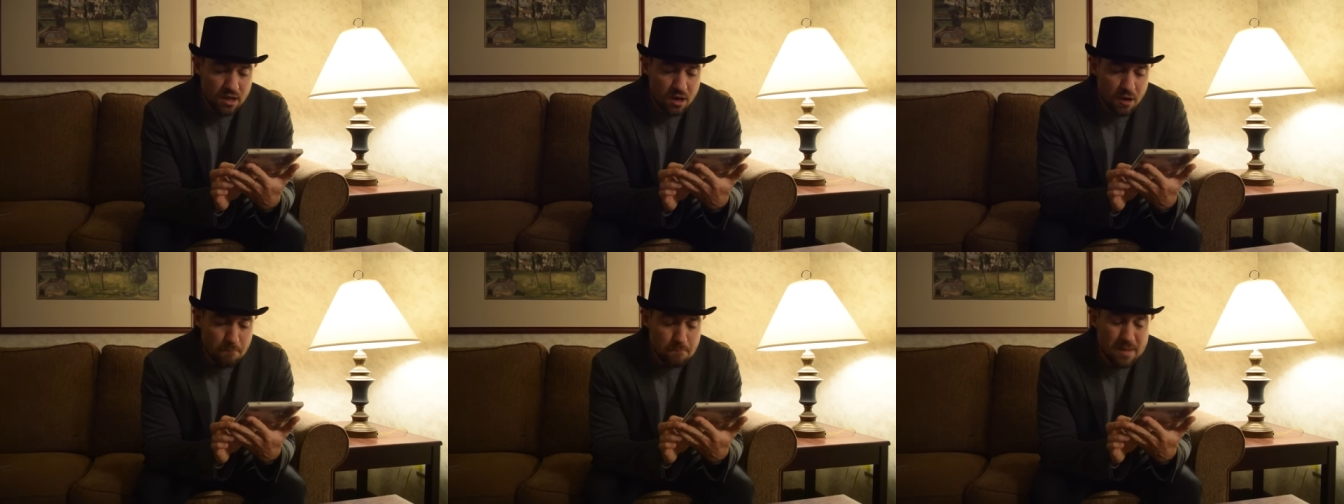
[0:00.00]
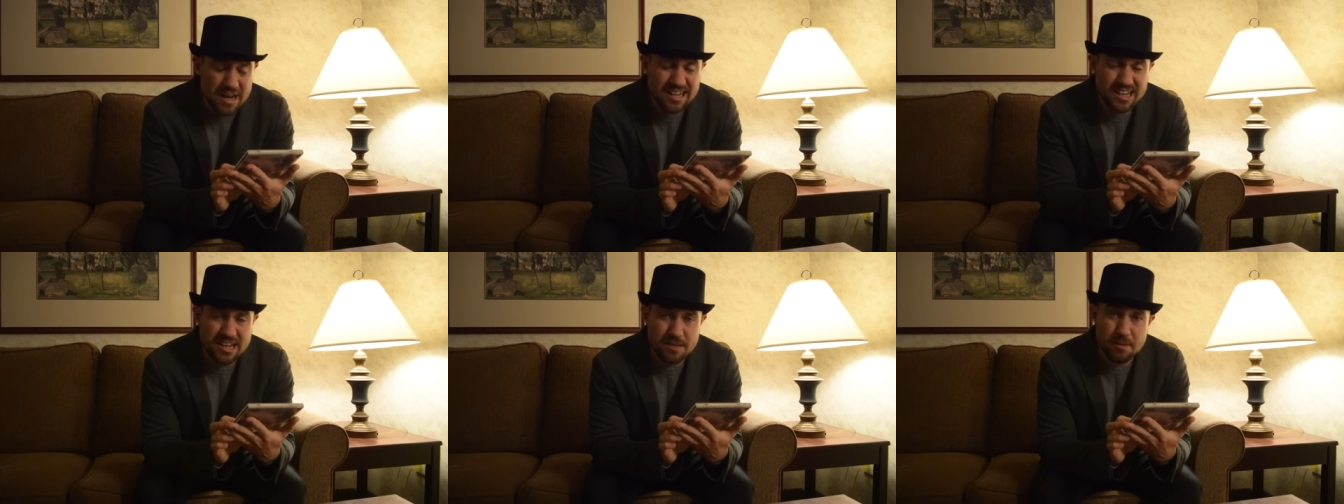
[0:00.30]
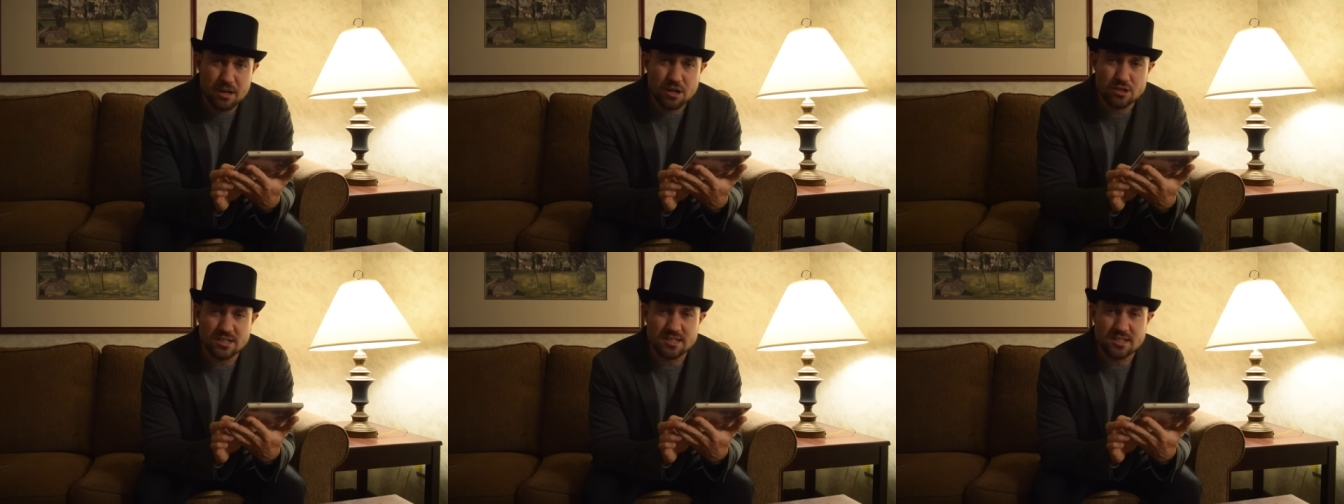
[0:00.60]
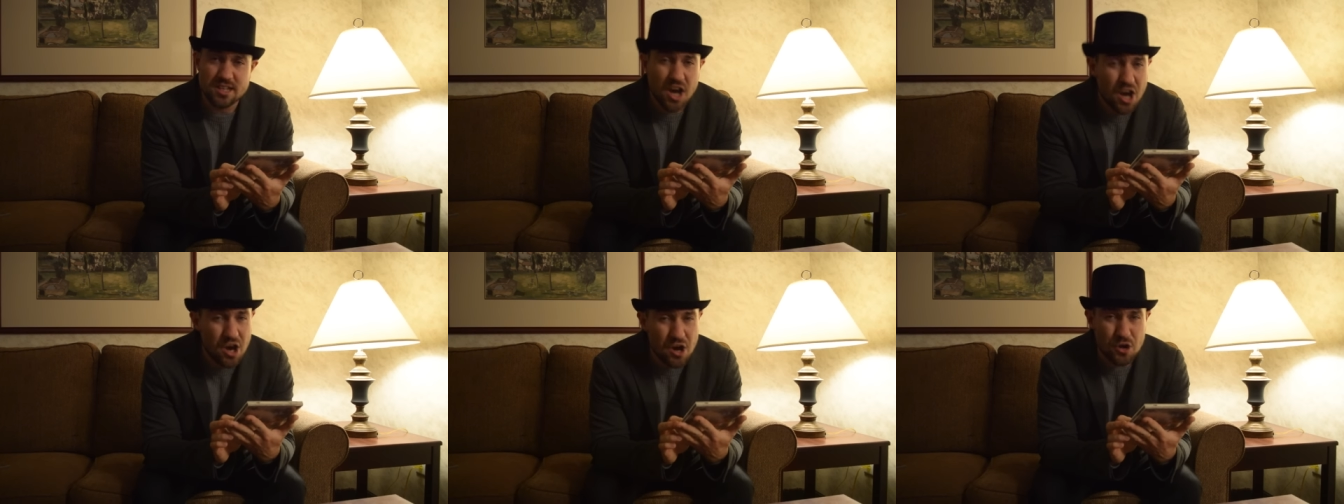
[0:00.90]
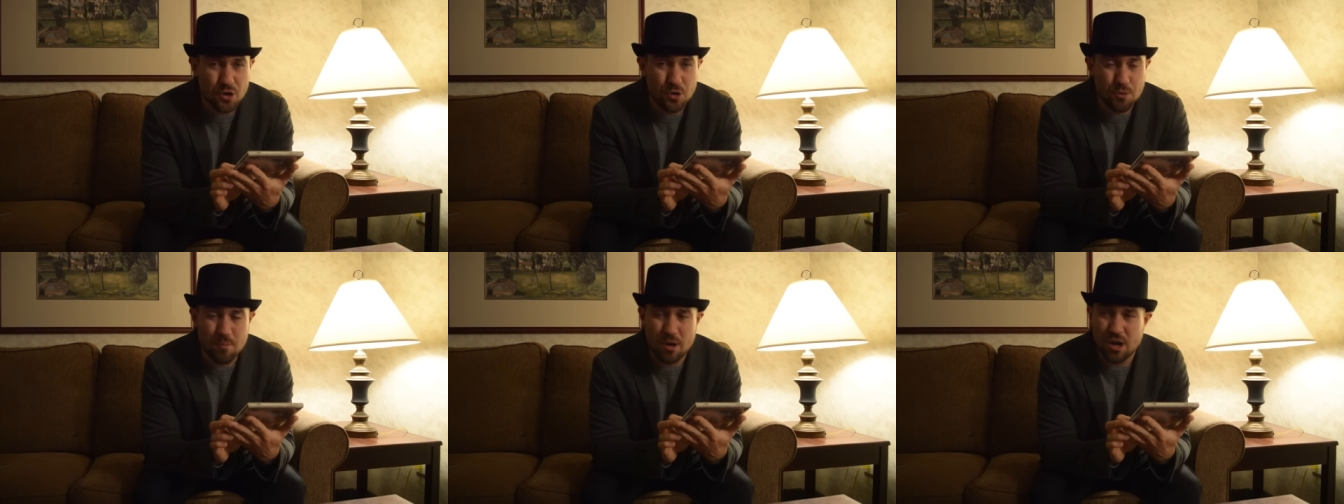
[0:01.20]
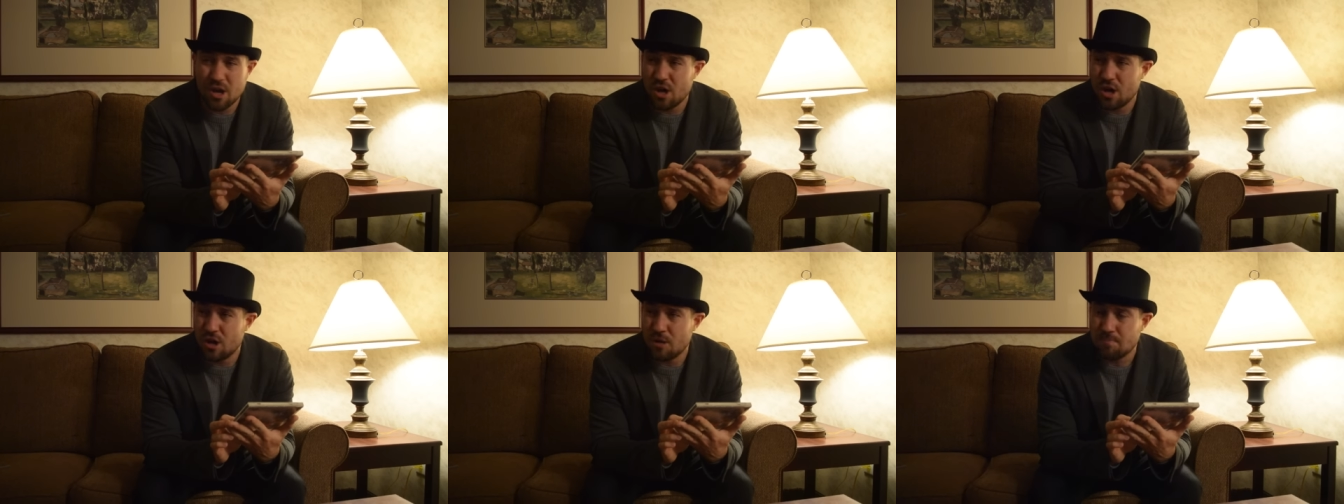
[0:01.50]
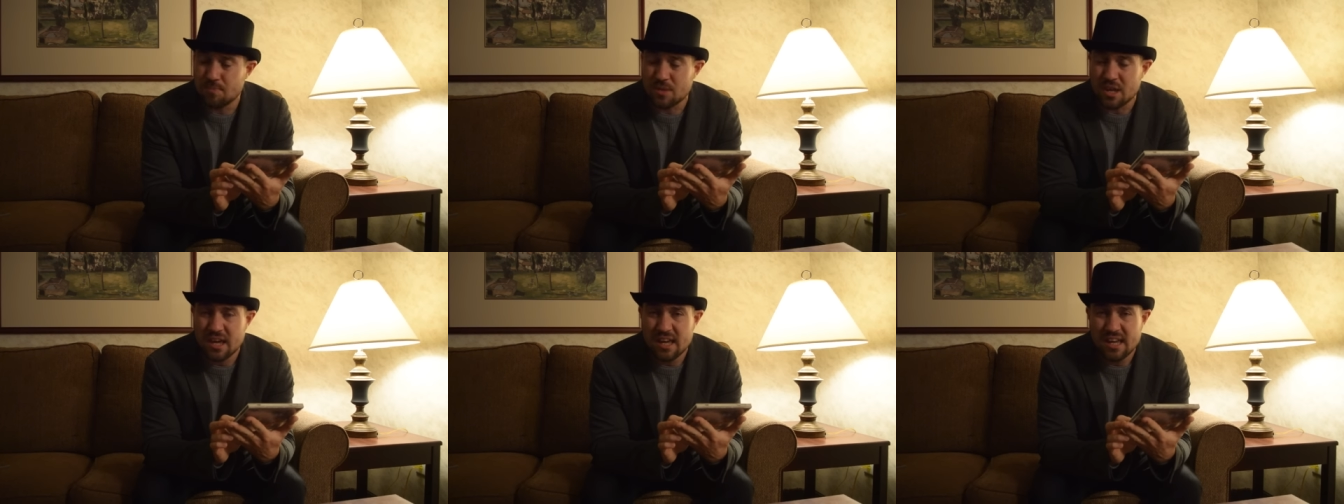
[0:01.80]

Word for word: mainly because at home,